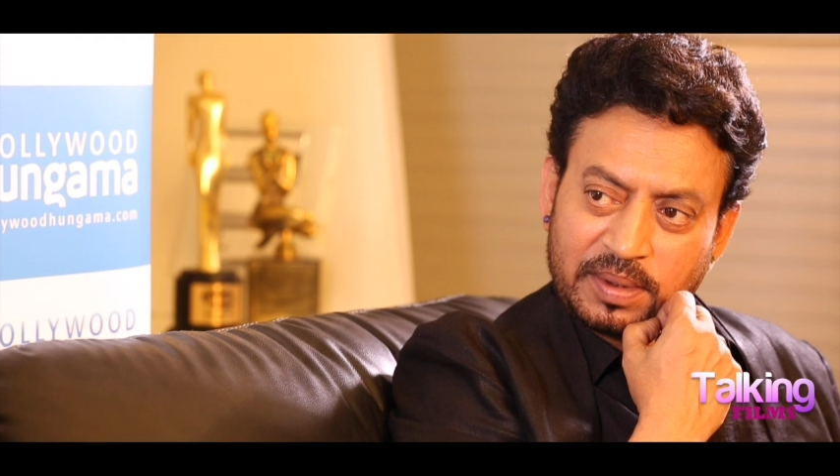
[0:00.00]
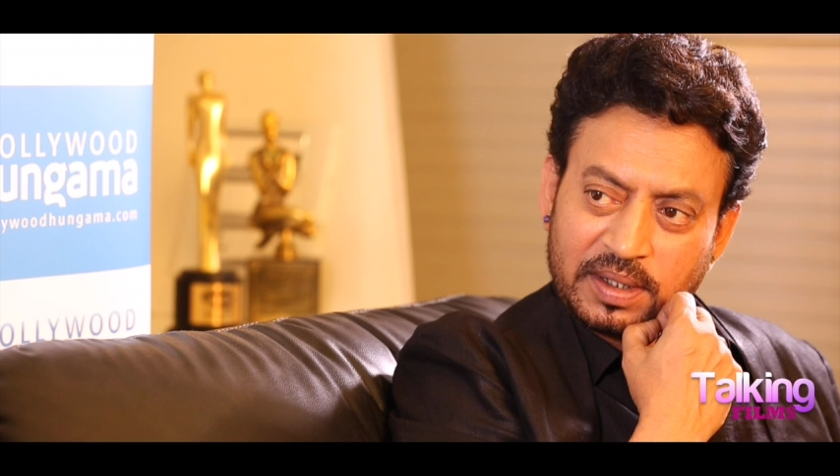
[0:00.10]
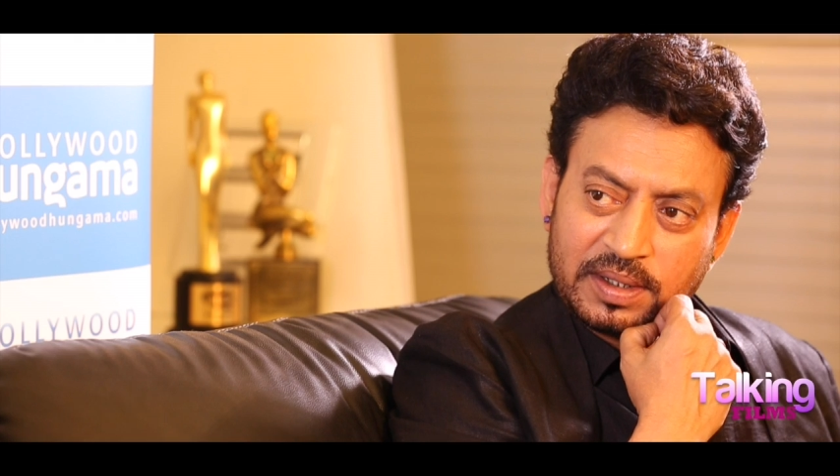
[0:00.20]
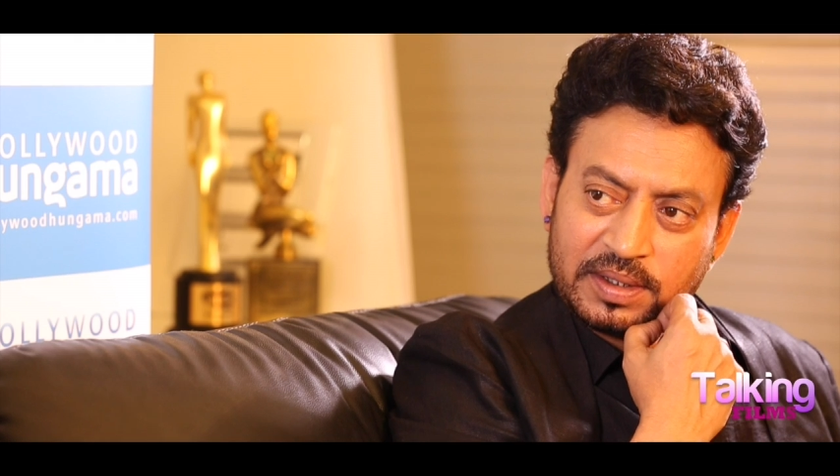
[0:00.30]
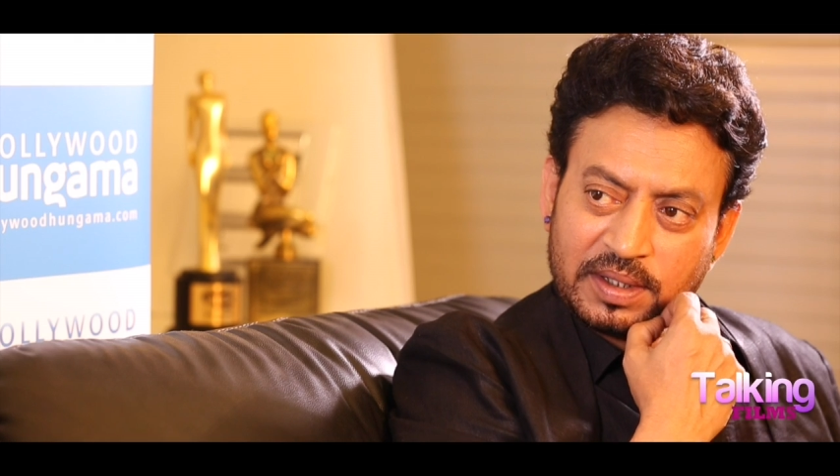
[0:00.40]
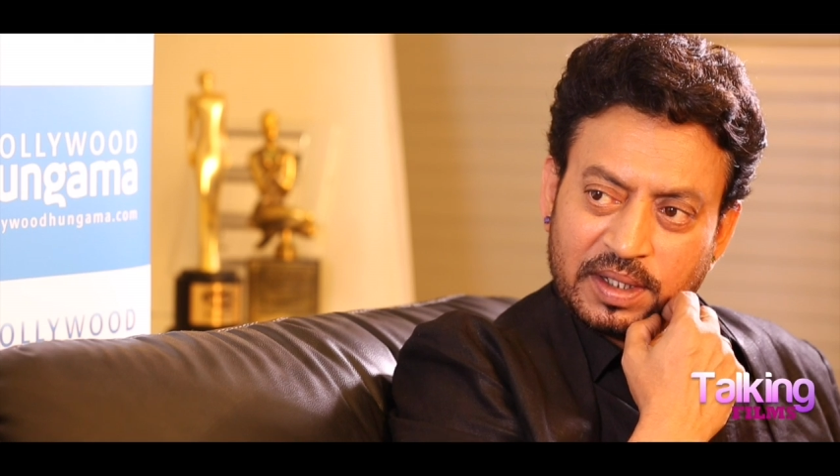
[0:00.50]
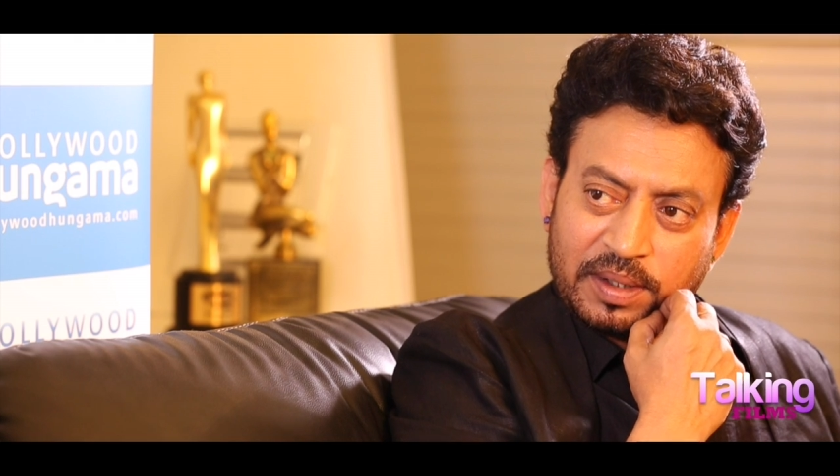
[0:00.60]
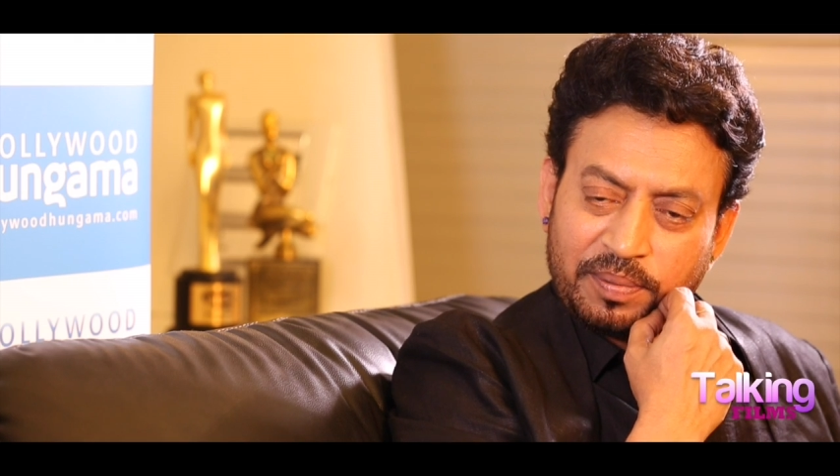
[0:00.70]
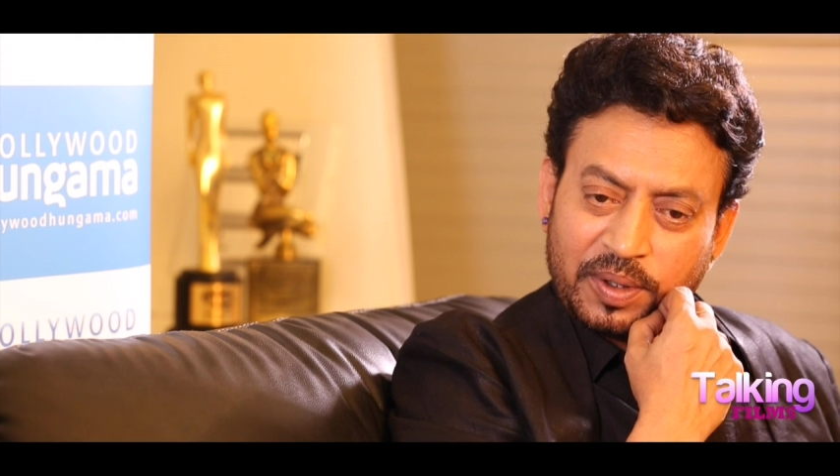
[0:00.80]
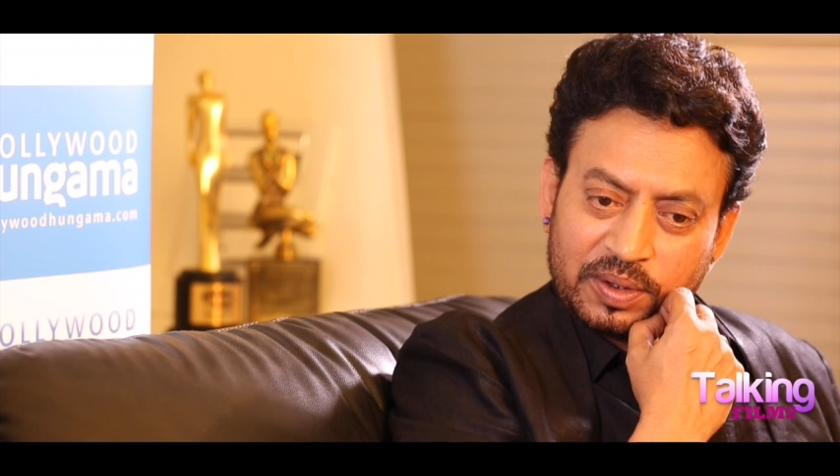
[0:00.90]
Sabha,
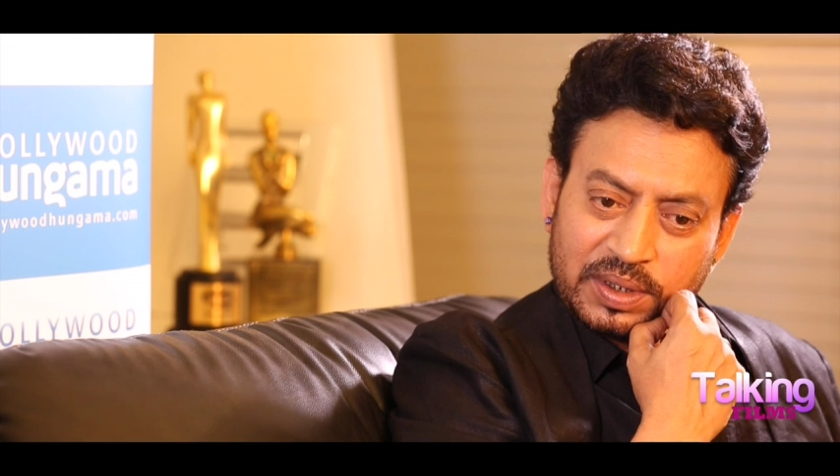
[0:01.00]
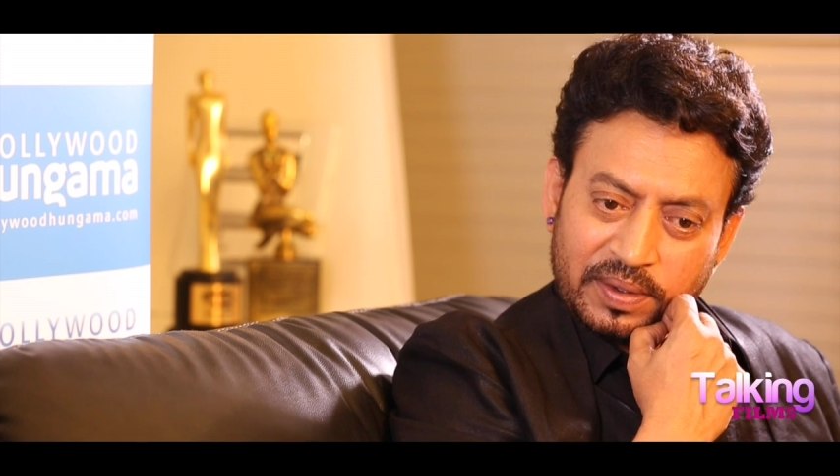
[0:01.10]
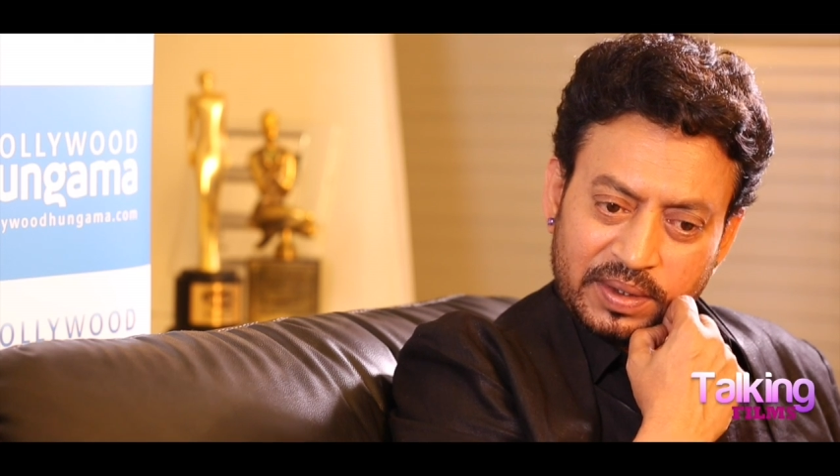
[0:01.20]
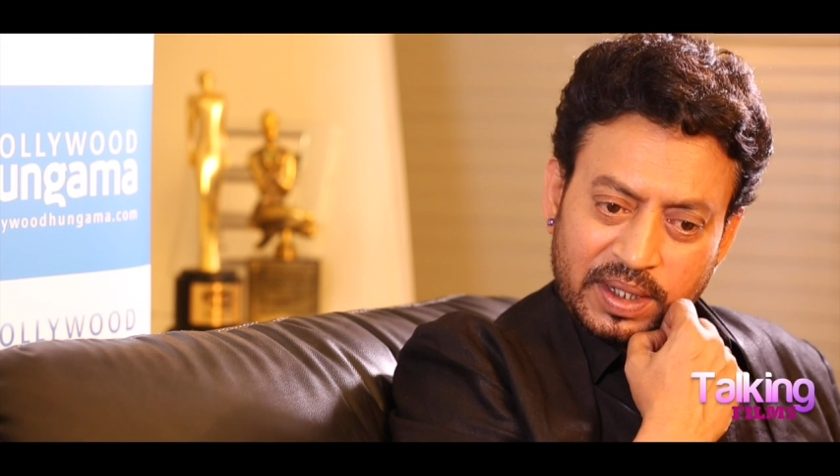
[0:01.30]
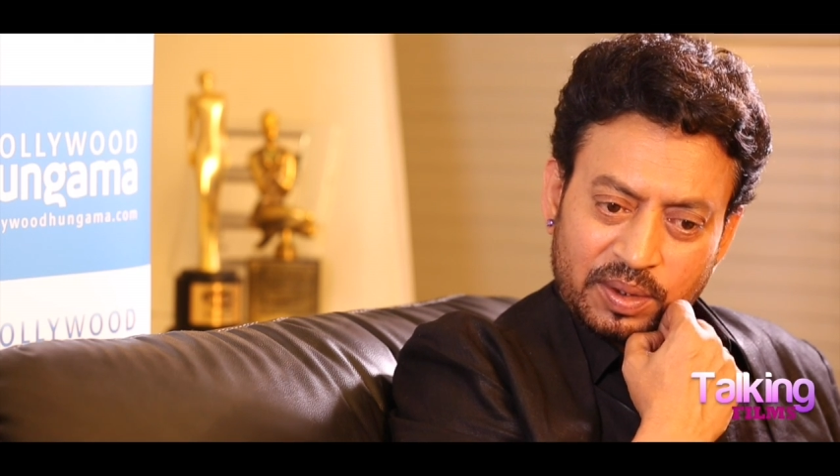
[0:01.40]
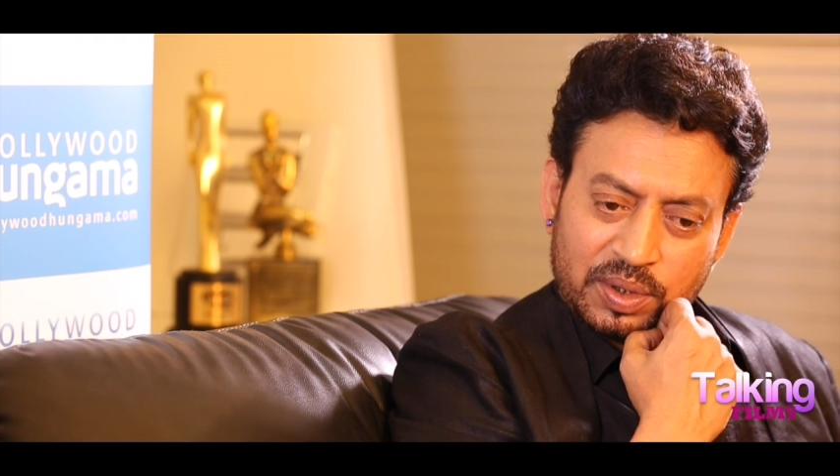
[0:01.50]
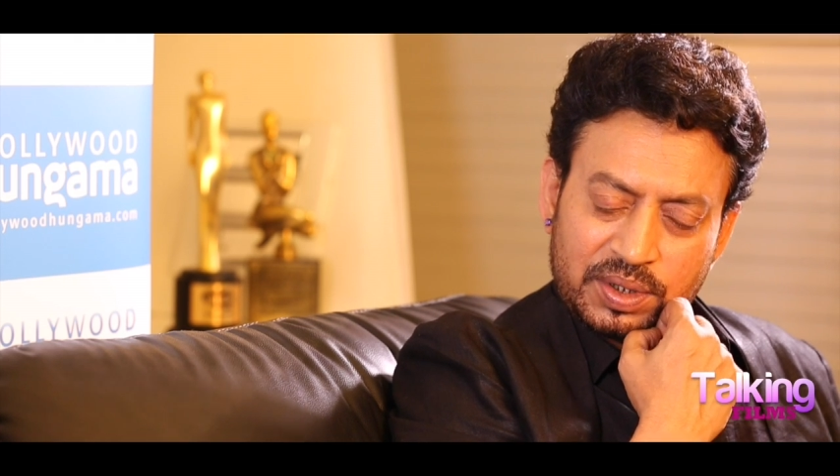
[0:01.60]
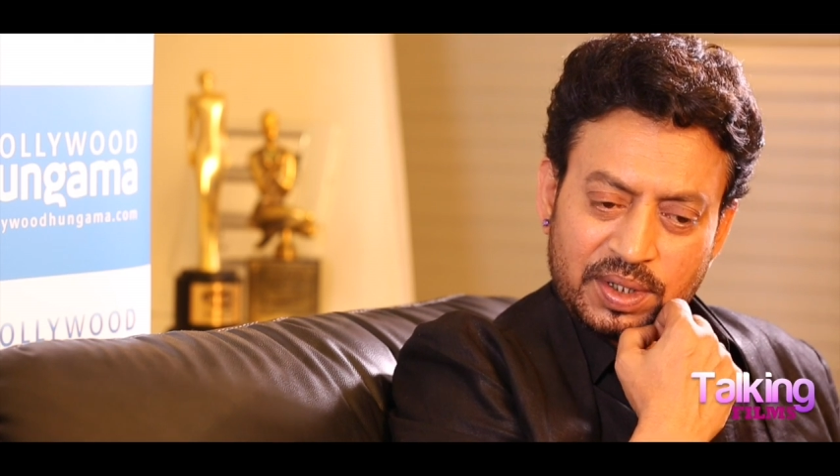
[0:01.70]
because they are doing